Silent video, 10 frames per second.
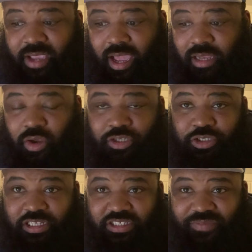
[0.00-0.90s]

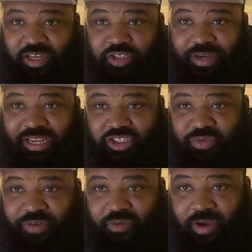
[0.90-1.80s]
laundry list of injury
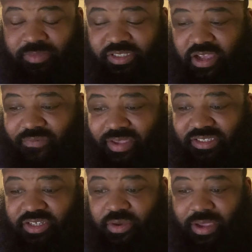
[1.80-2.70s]
history for himself, he
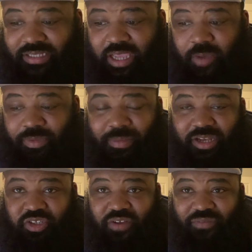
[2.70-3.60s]
still has helped the
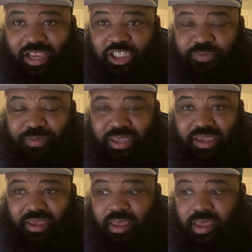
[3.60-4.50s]
Minnesota Vikings
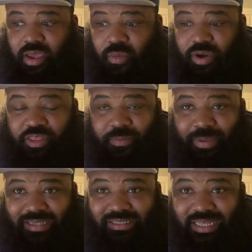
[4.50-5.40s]
be one of the
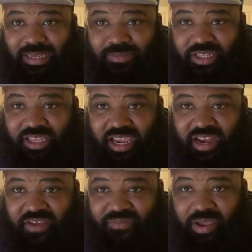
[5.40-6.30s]
best teams in the
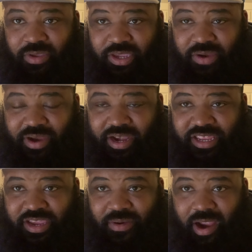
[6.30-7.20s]
NFL year in
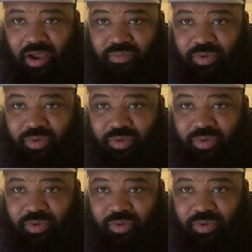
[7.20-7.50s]
and year out.